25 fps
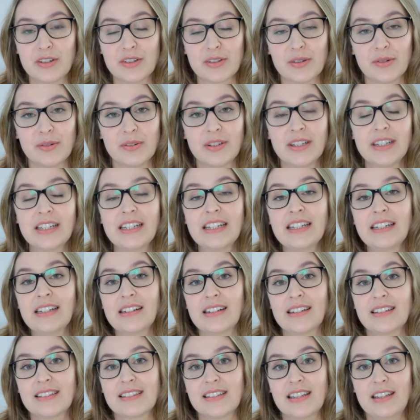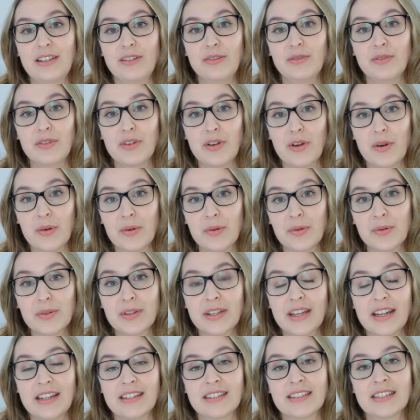So let's say you know
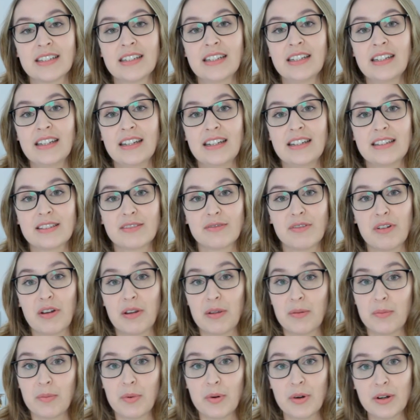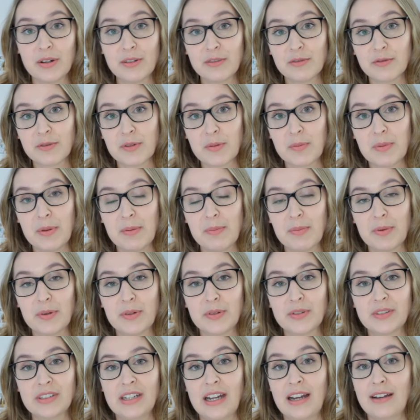that it's really important for
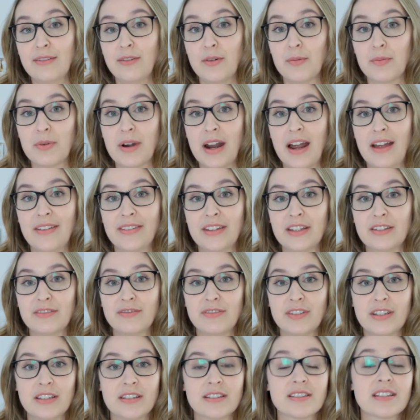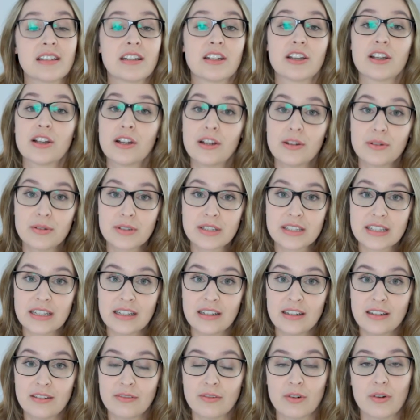people to have a brand that feels
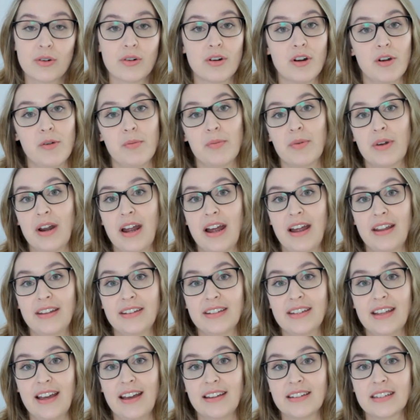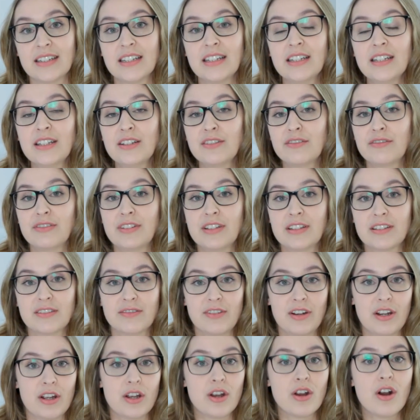inclusive or a brand that feels
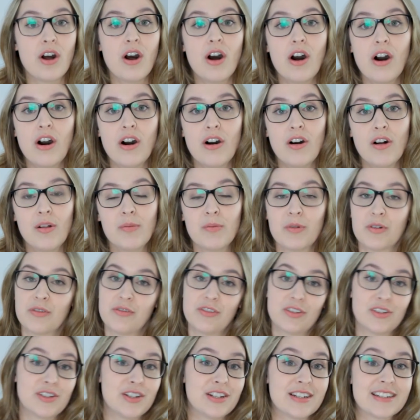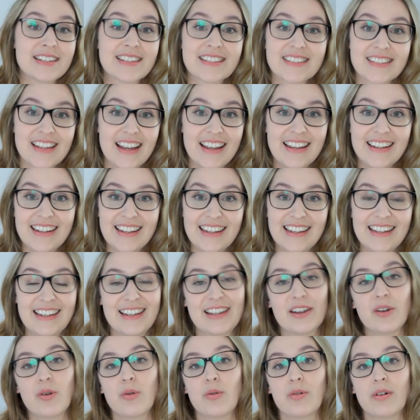very calm or very
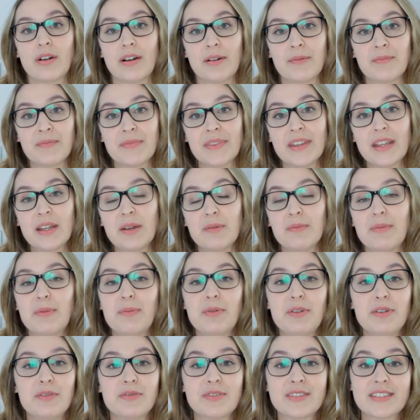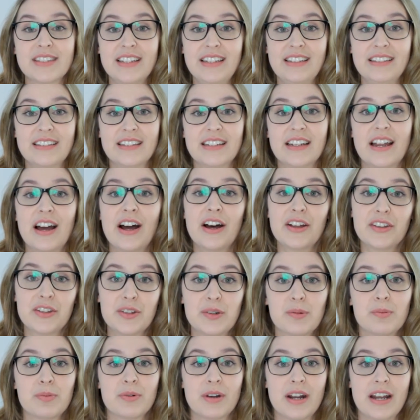exciting, or maybe you've seen that
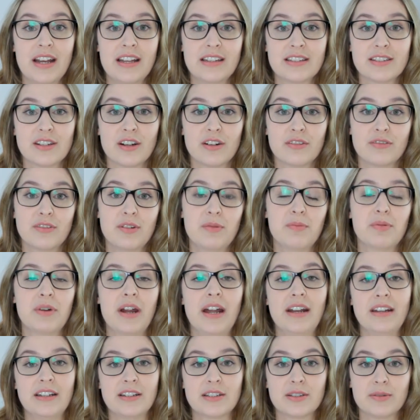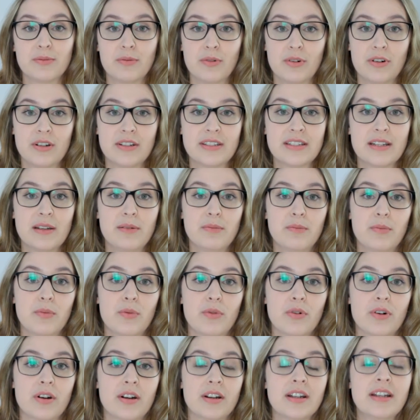other brands are rebranding towards a
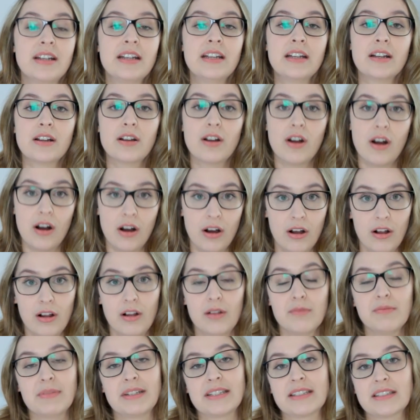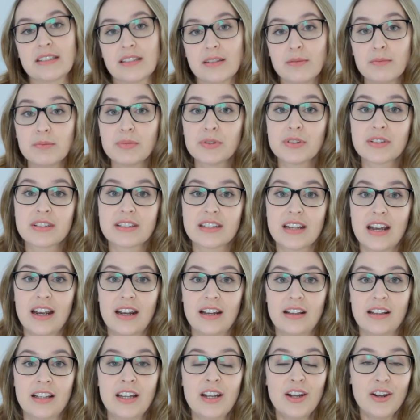more calm and simple
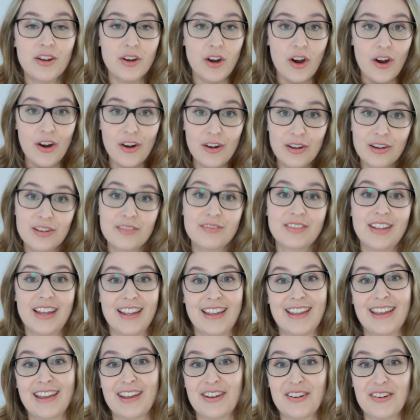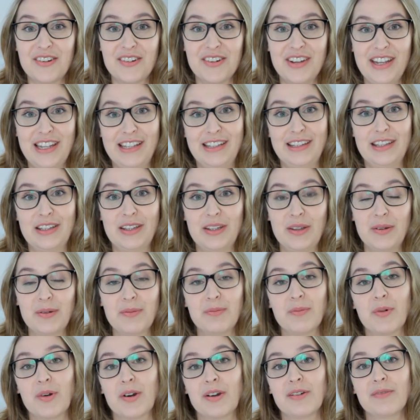style. All of that can go in
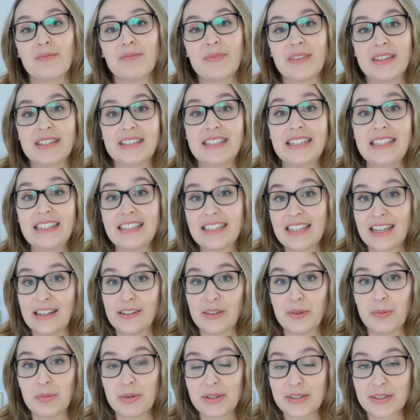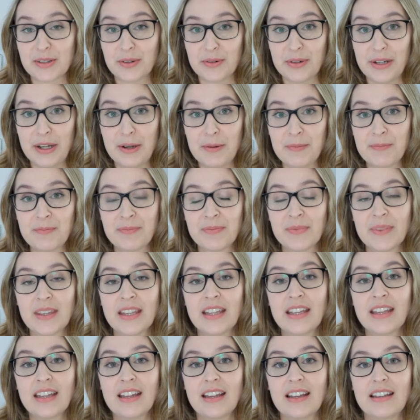the more detailed persona.
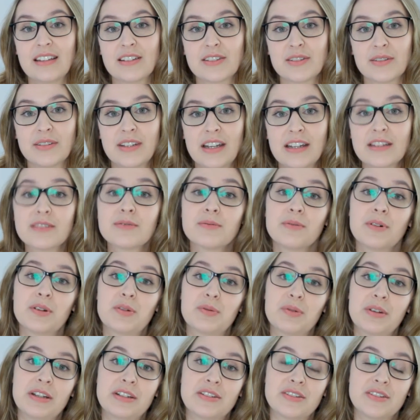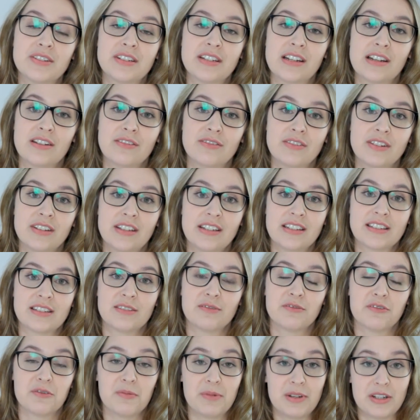And so that's one way to deliver this
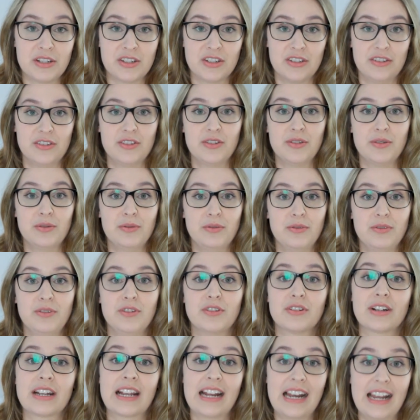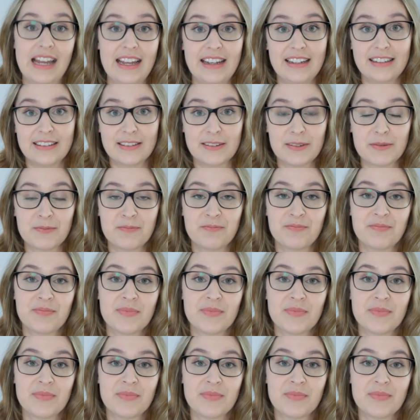information to your client.